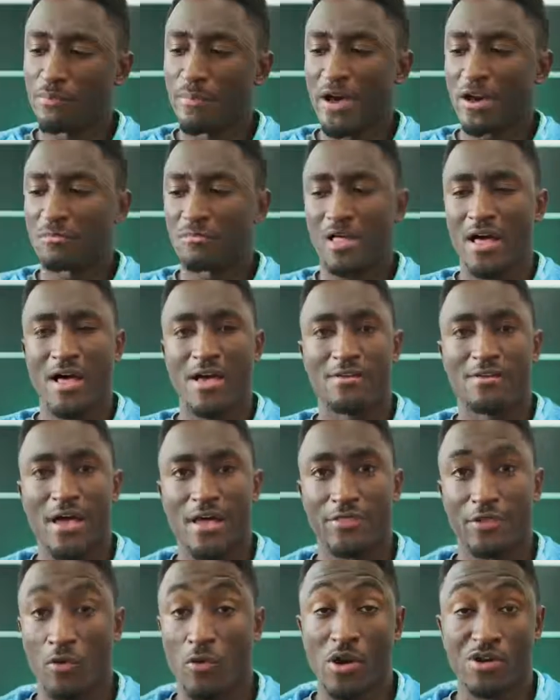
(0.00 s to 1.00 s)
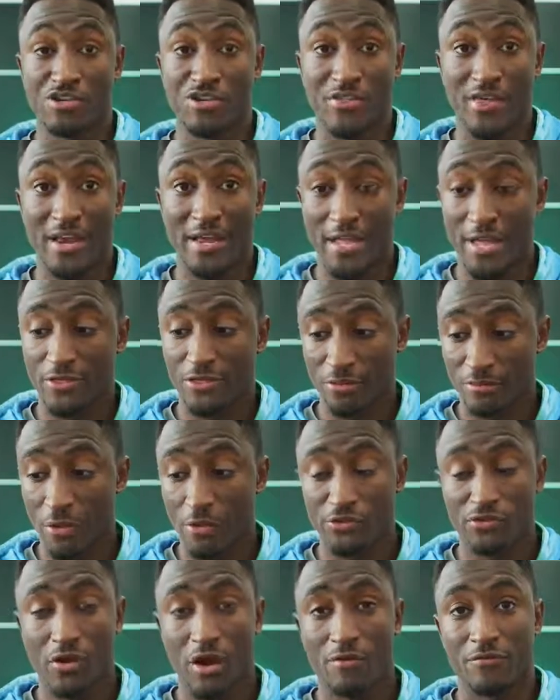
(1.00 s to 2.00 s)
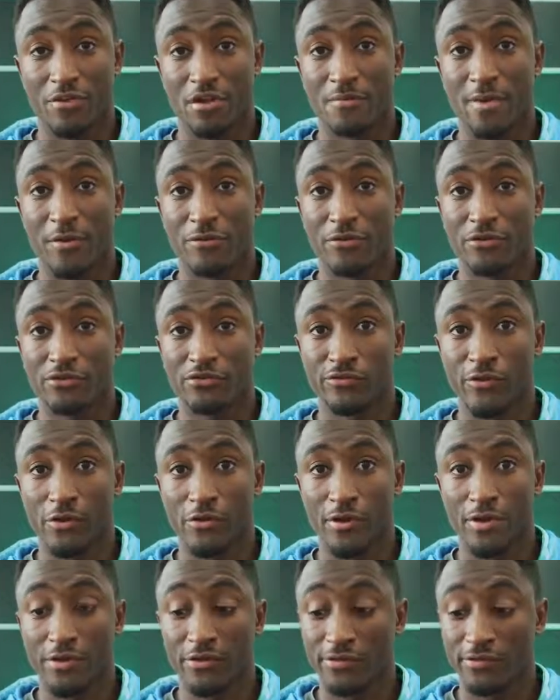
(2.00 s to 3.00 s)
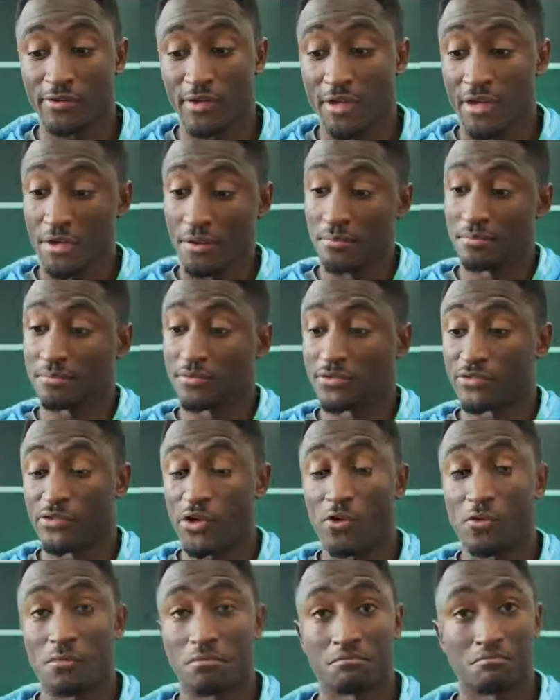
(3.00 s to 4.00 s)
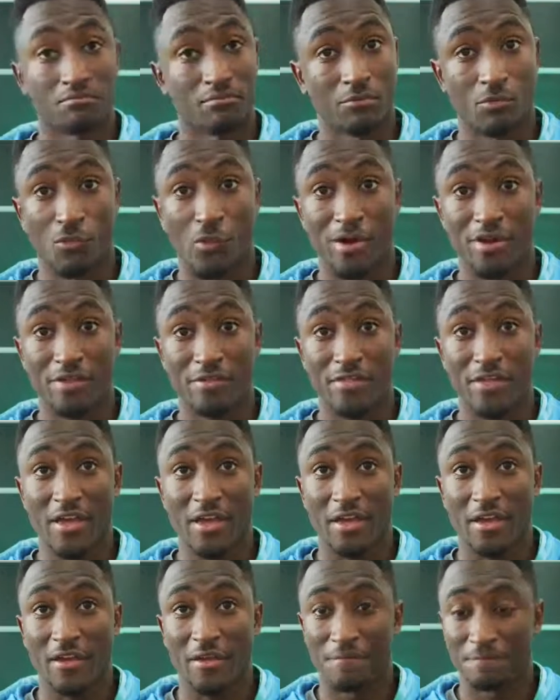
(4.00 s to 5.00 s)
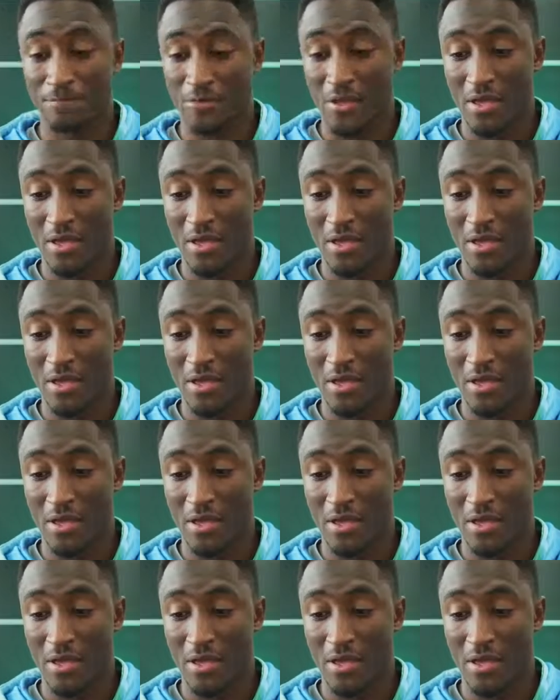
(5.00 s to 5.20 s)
the bottom line, and the question that I get the most often about this phone is, so What do you think?